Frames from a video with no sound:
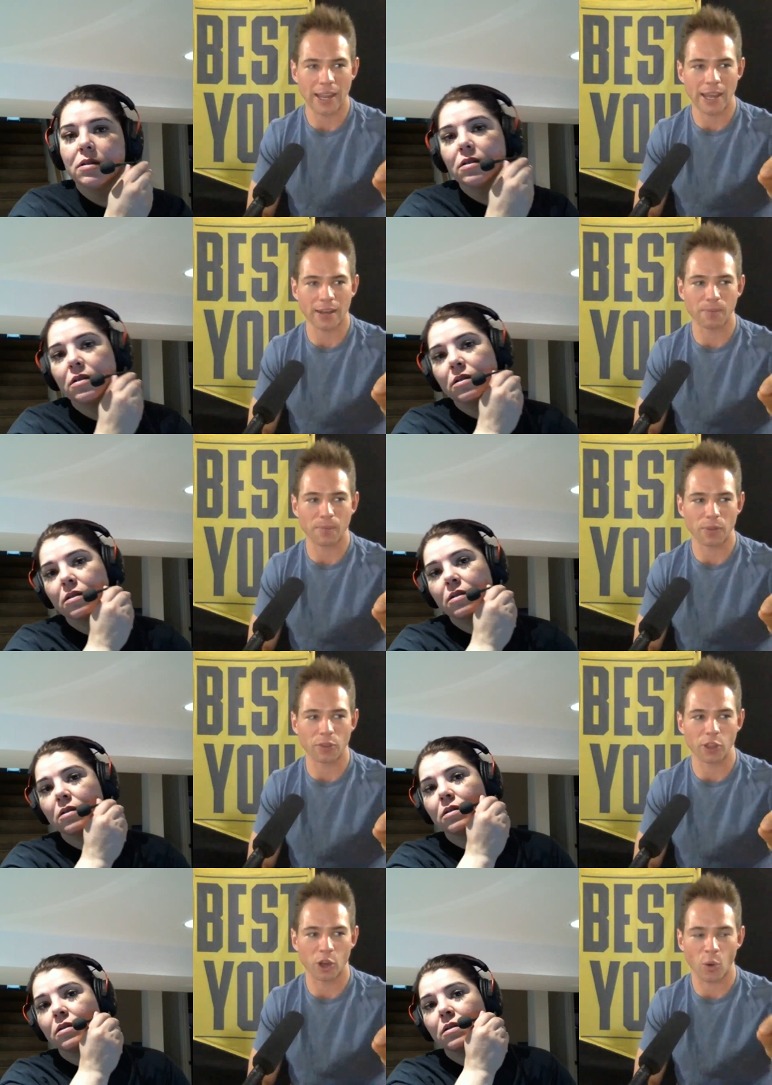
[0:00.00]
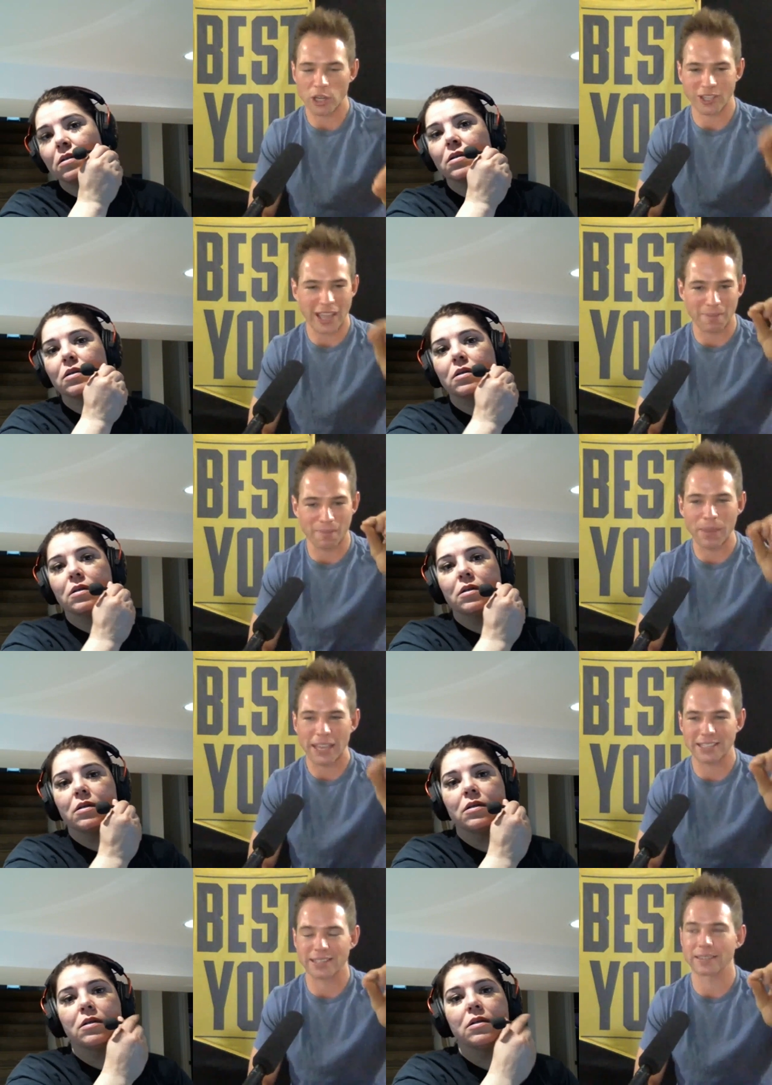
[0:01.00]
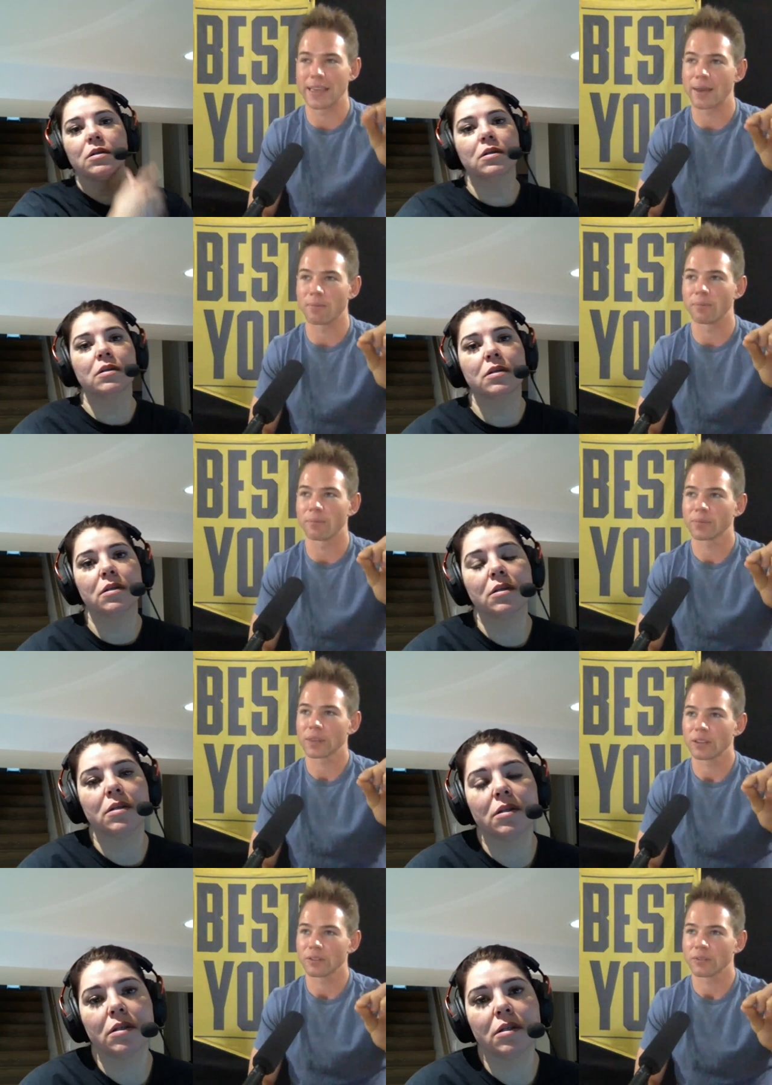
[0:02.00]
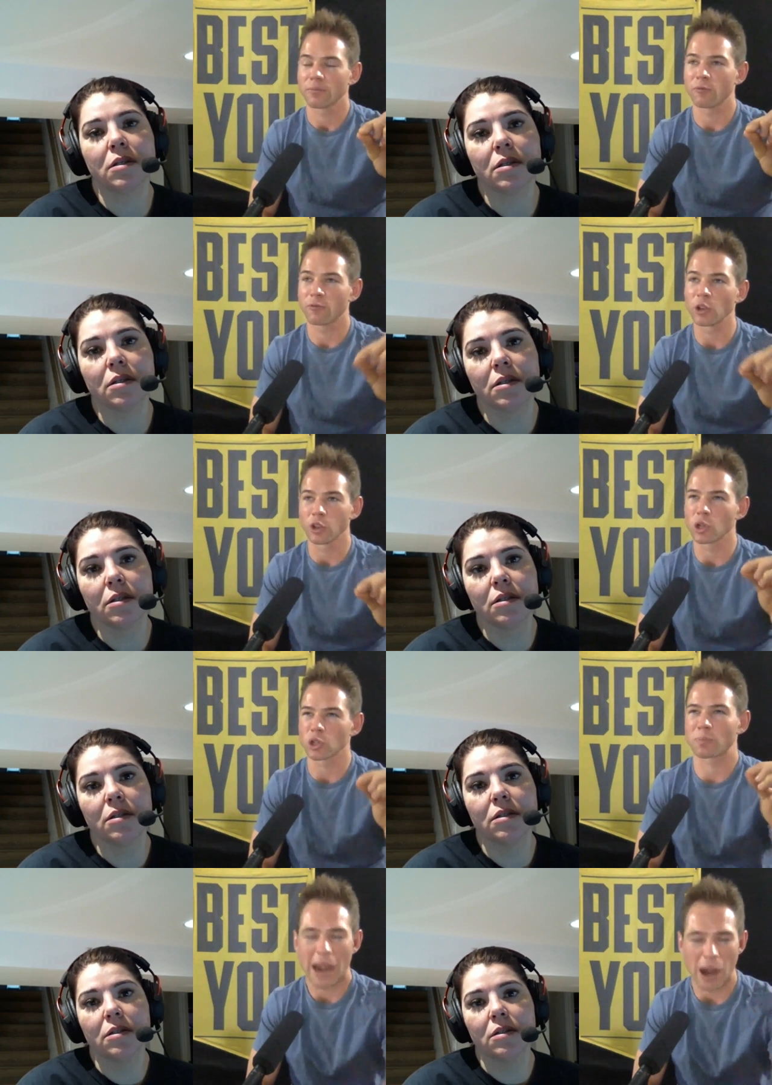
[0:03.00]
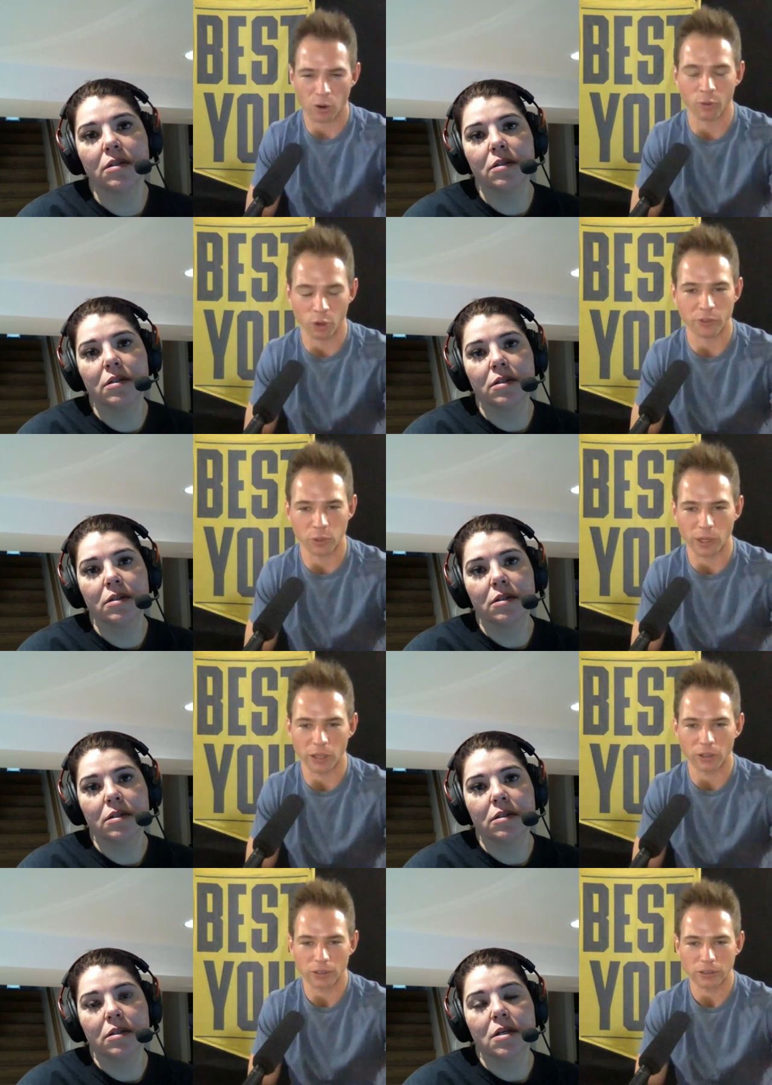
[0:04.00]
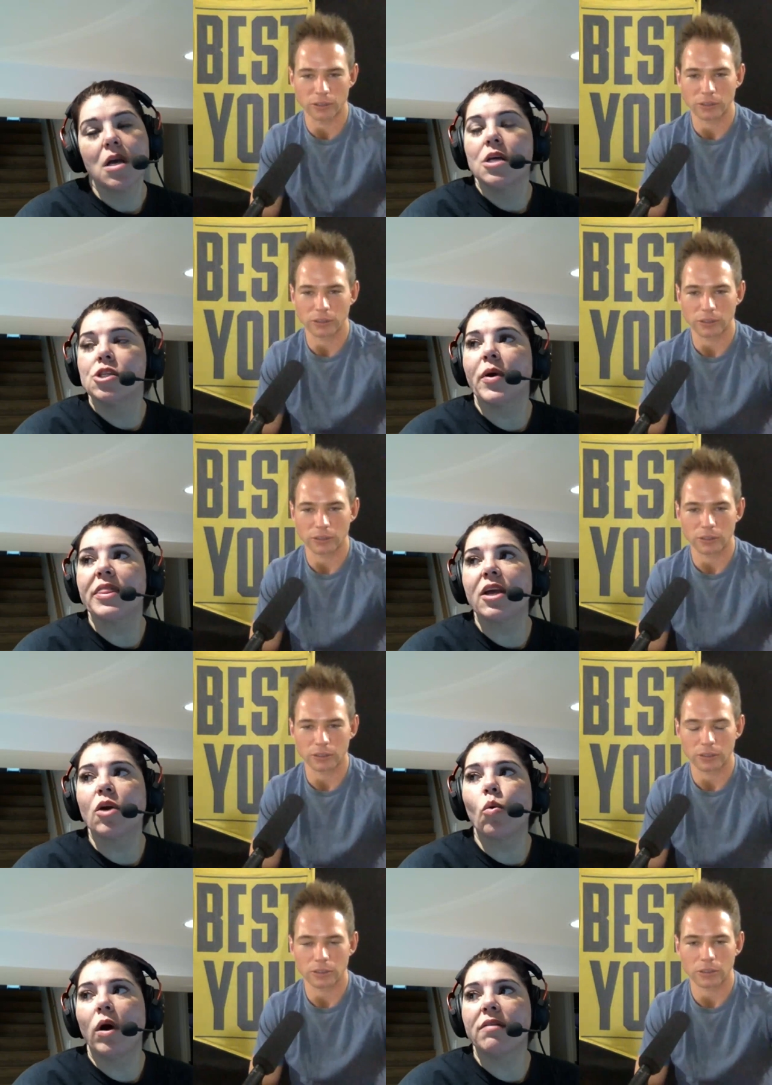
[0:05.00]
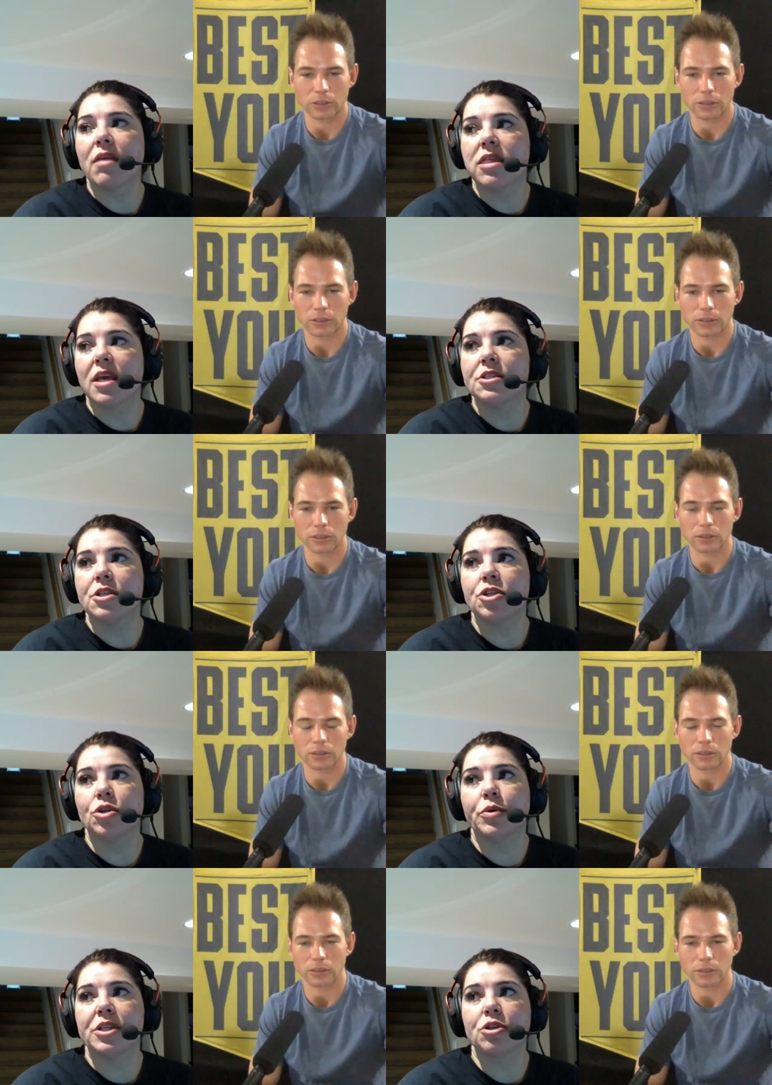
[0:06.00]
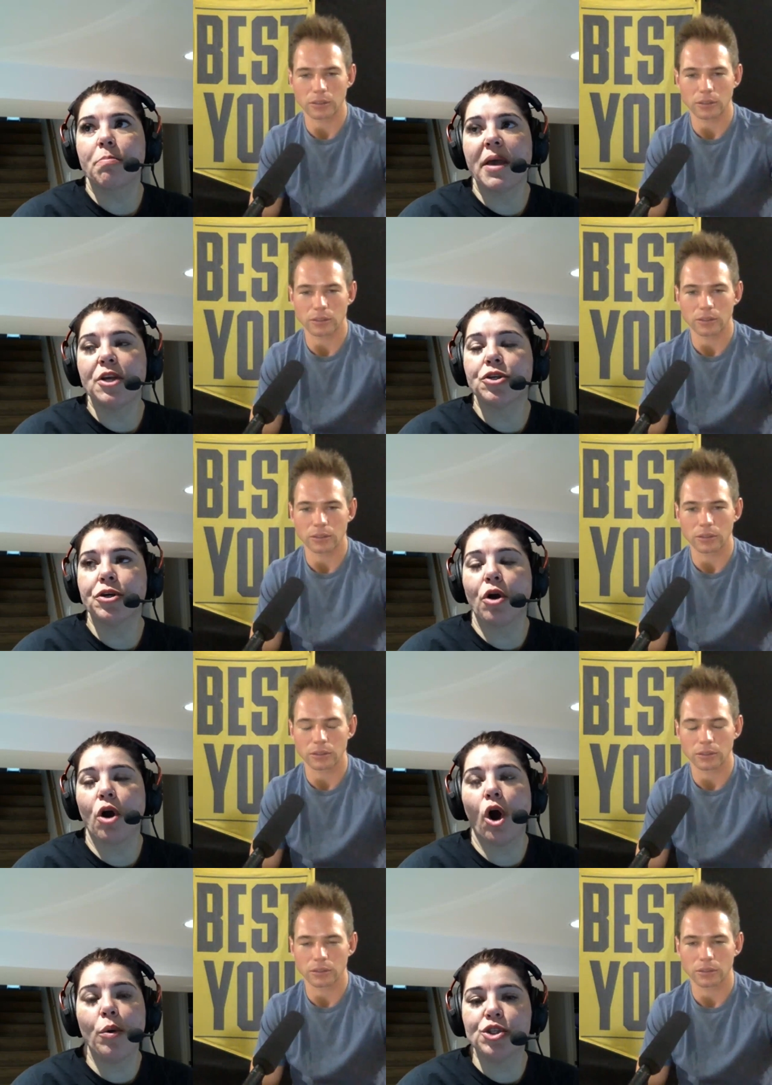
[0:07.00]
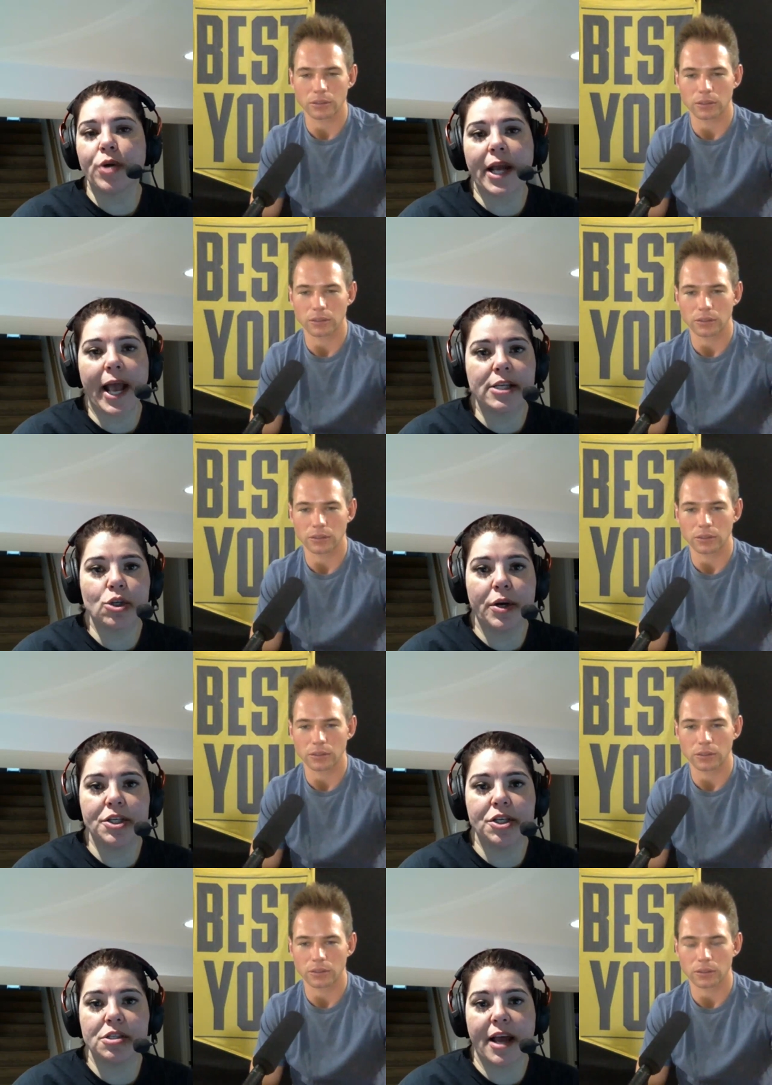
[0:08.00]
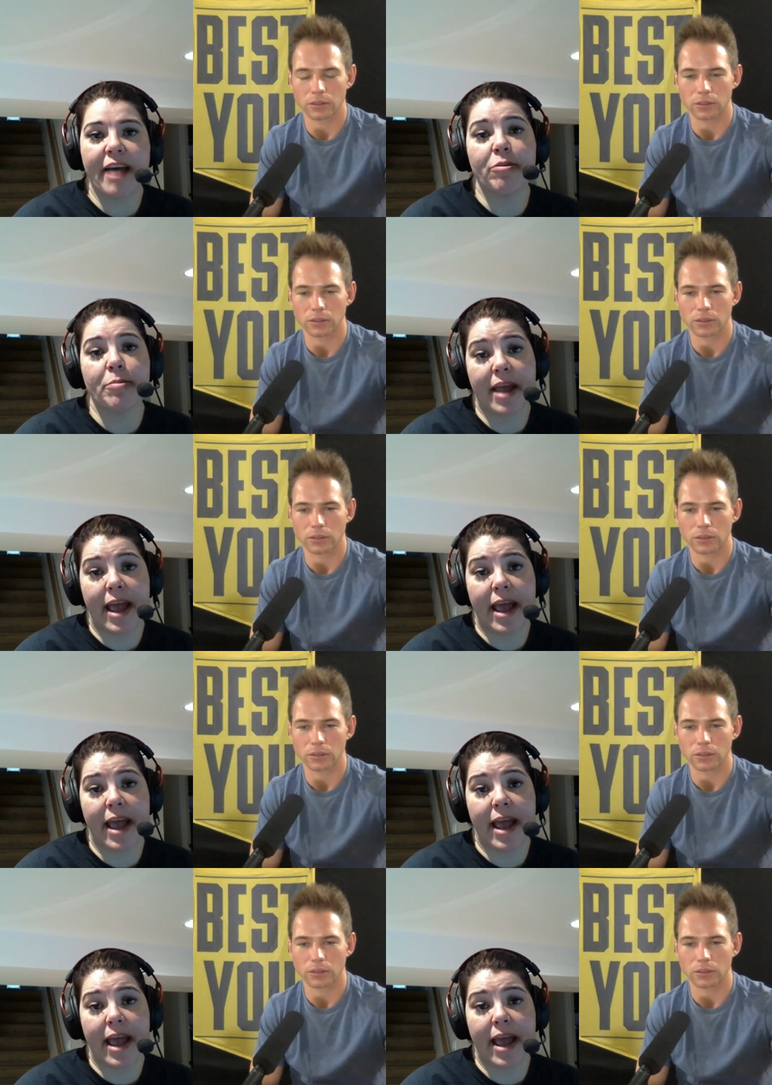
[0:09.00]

Speaker 1: and the question that makes them feel the most powerful, if you will?
Speaker 2: So I think one of the things to do is to make sure you're always trying to ask questions that haven't